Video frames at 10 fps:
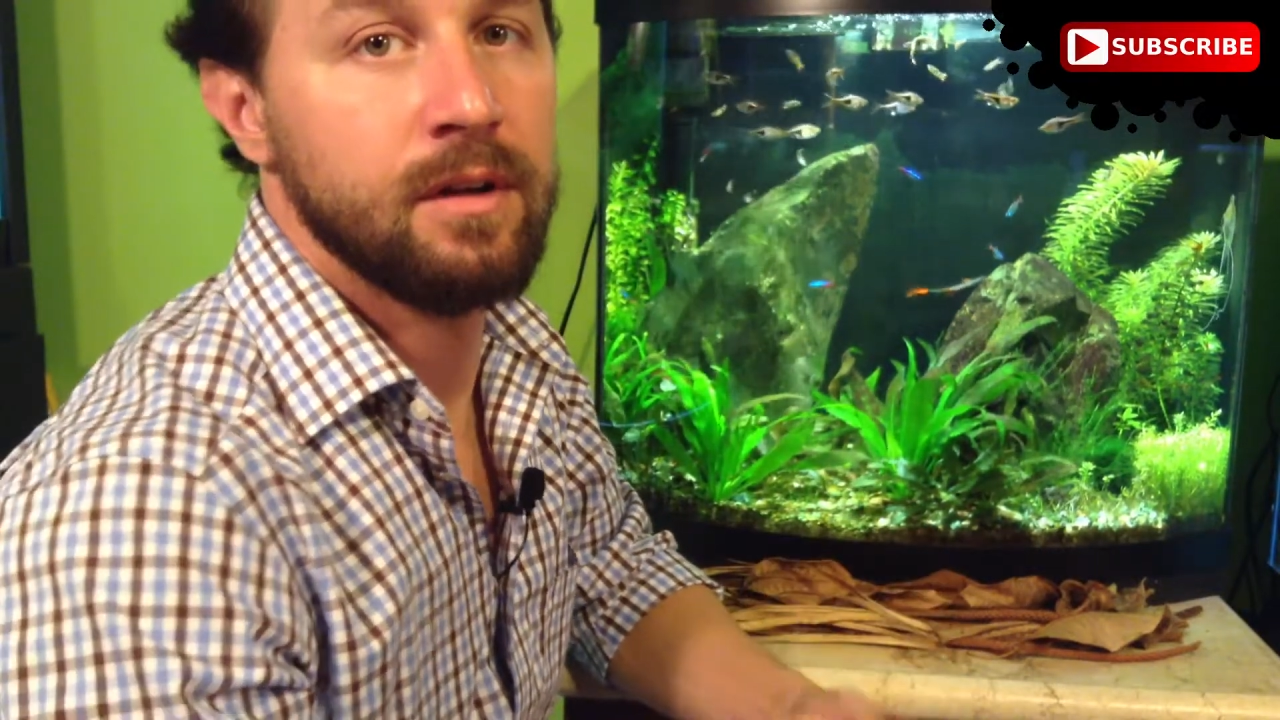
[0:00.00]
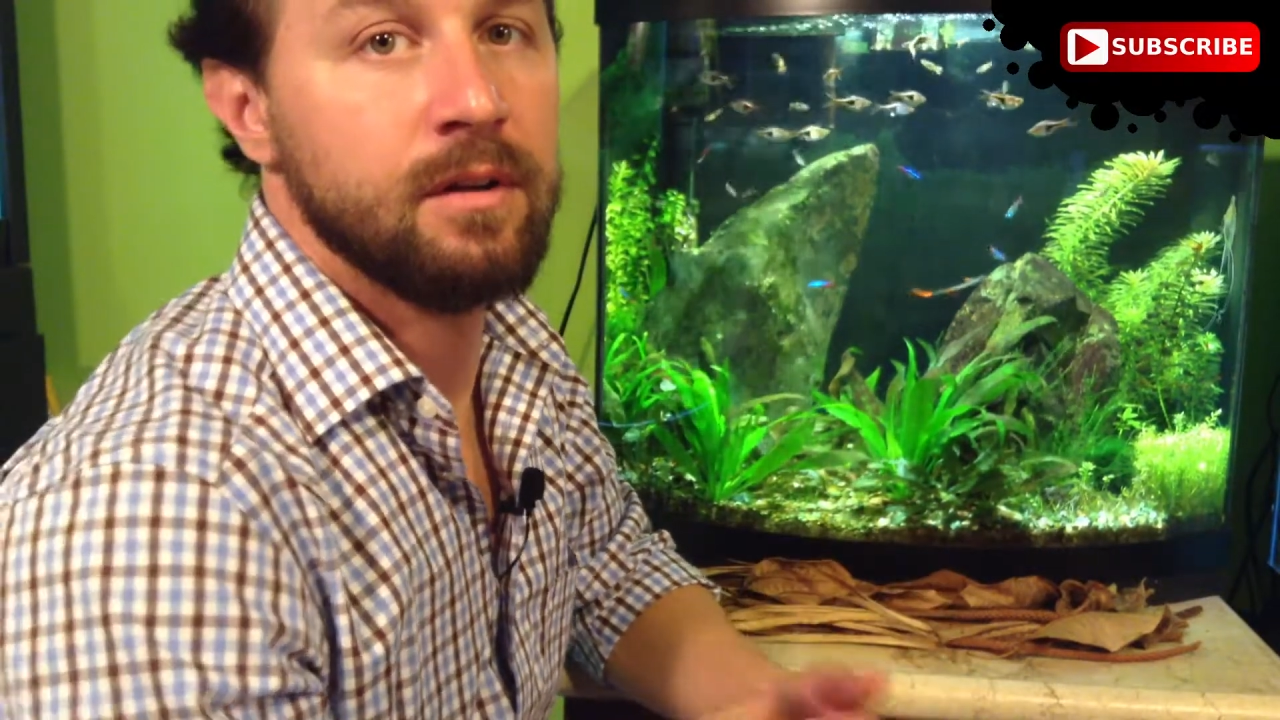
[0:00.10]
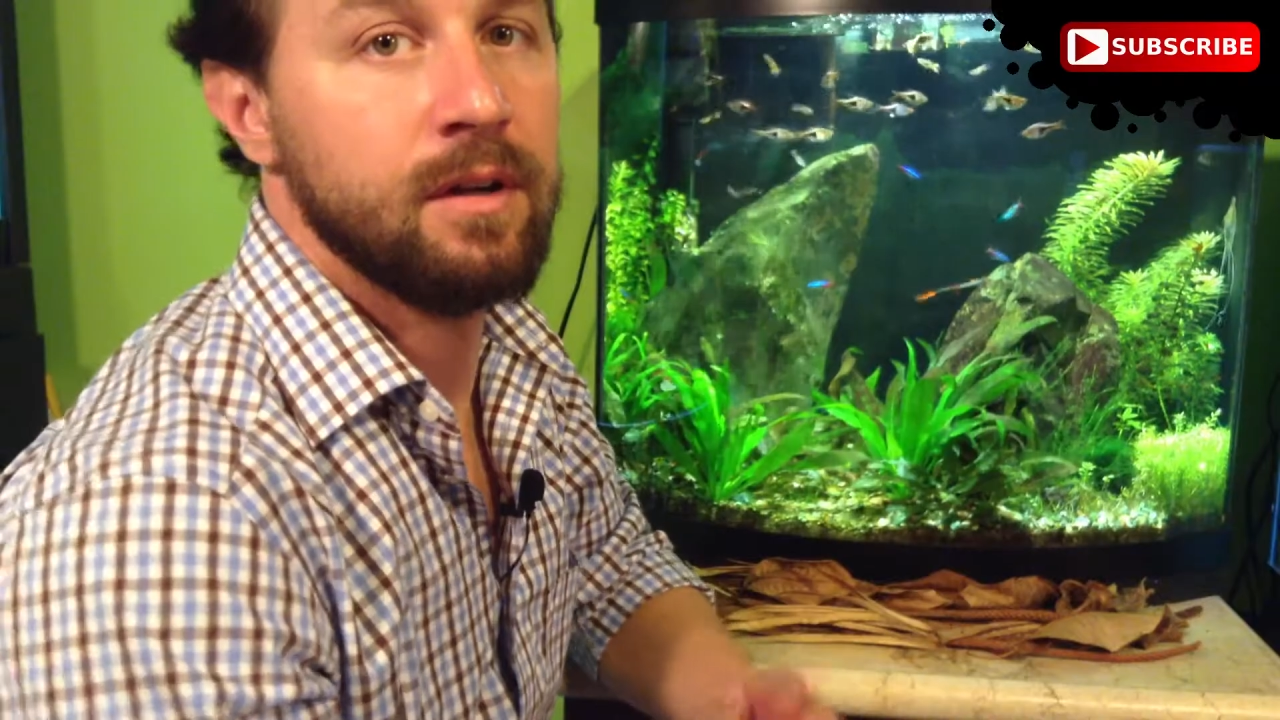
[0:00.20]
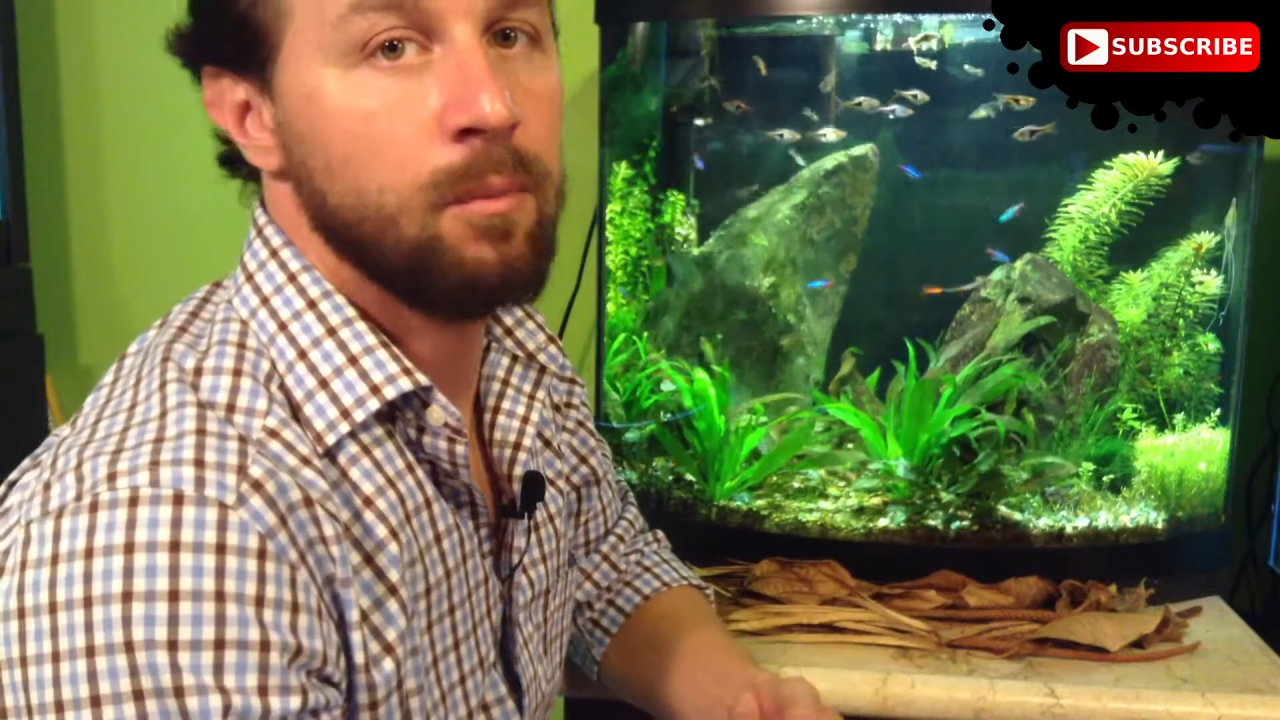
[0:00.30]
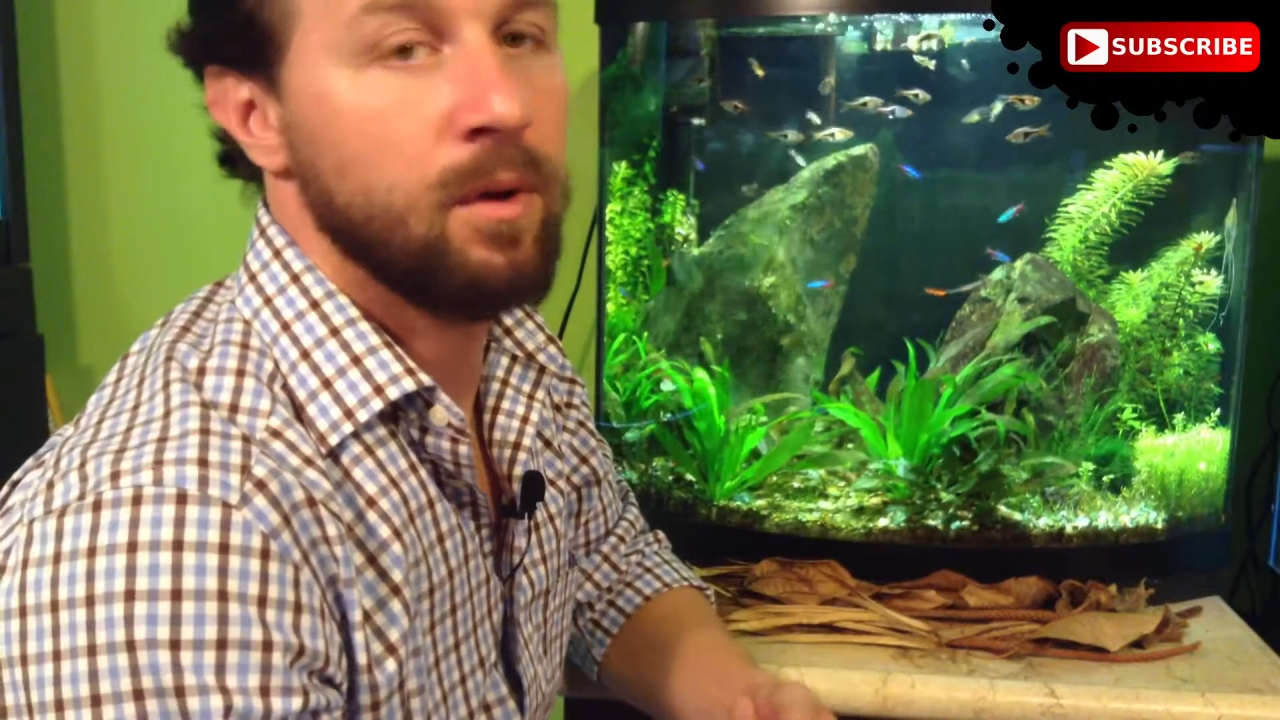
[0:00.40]

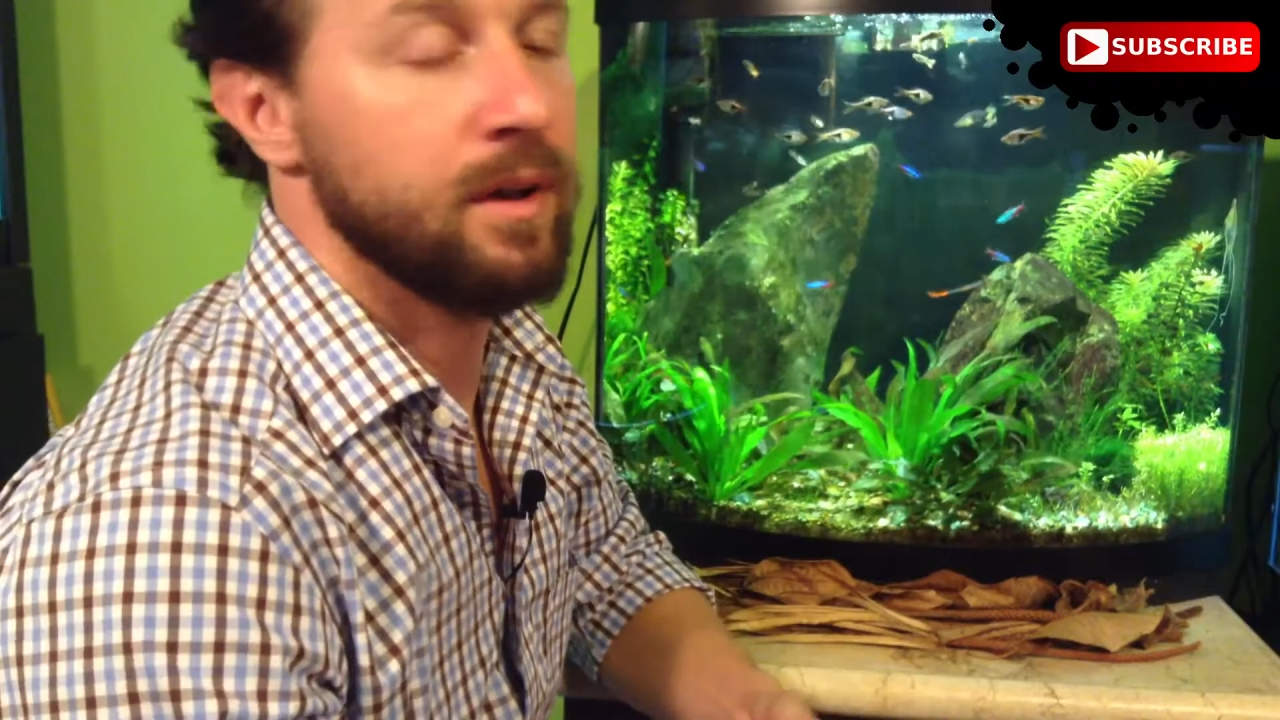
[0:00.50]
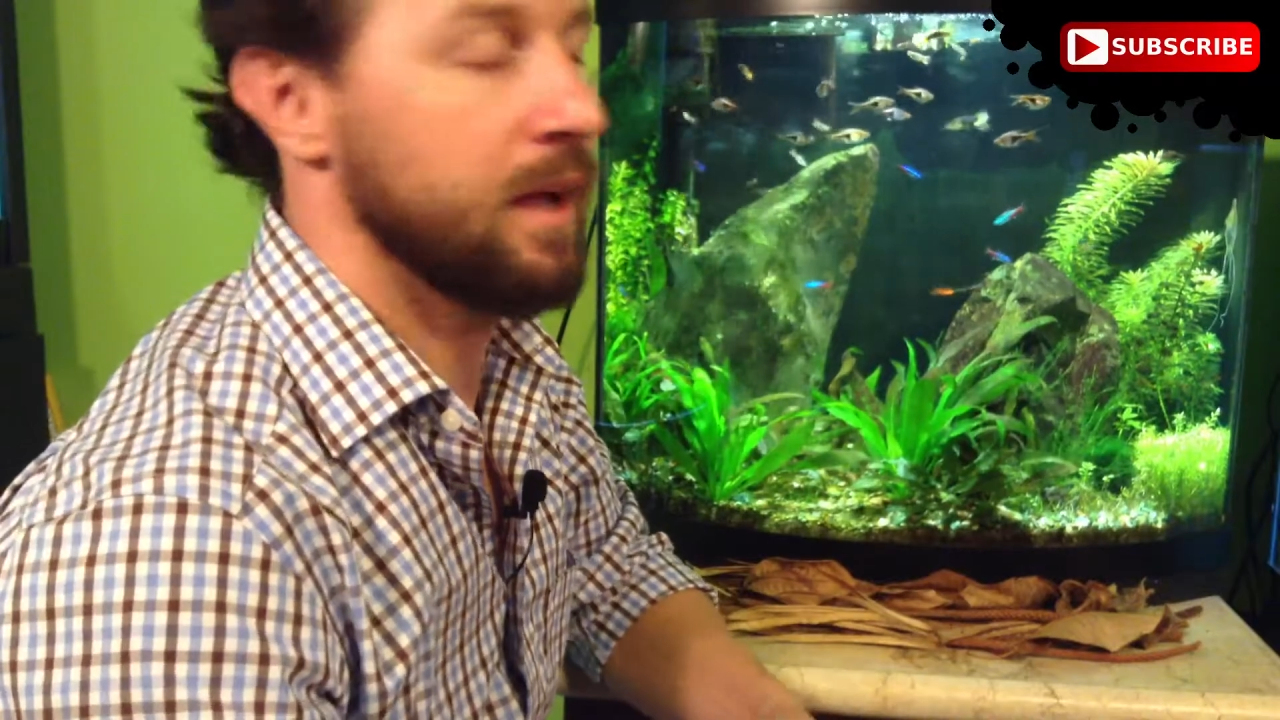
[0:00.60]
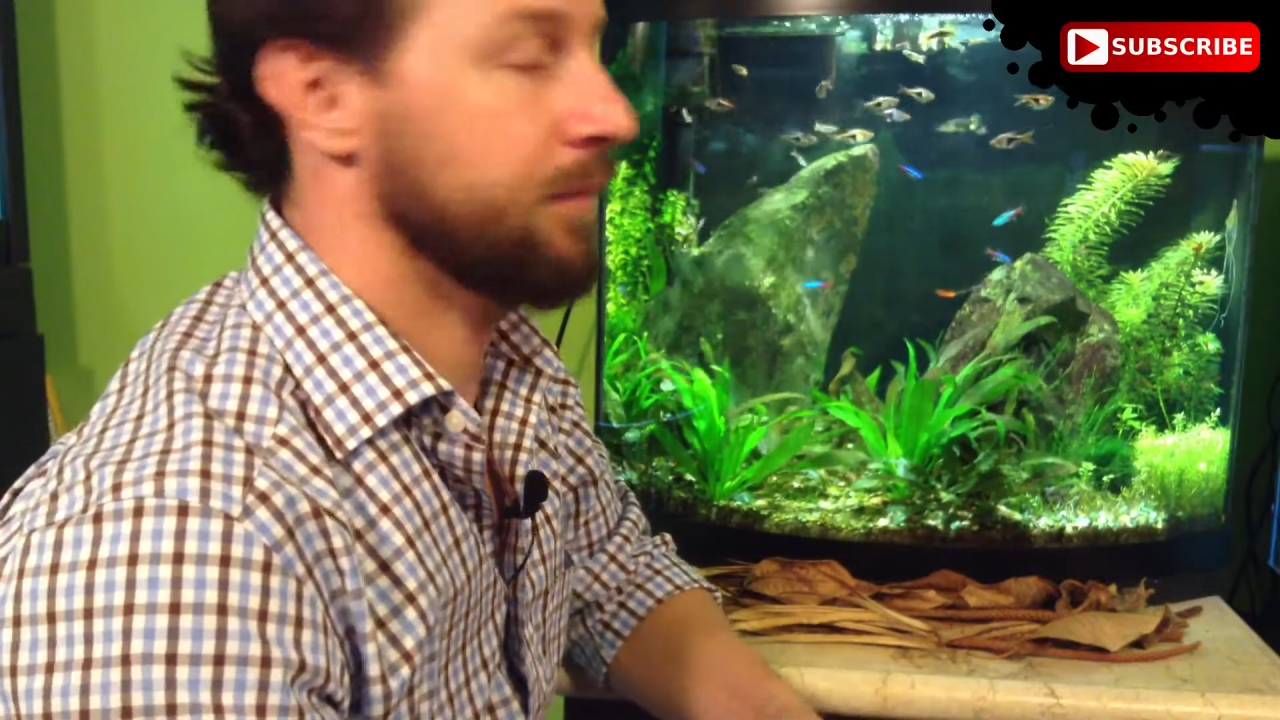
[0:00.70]
and whatnot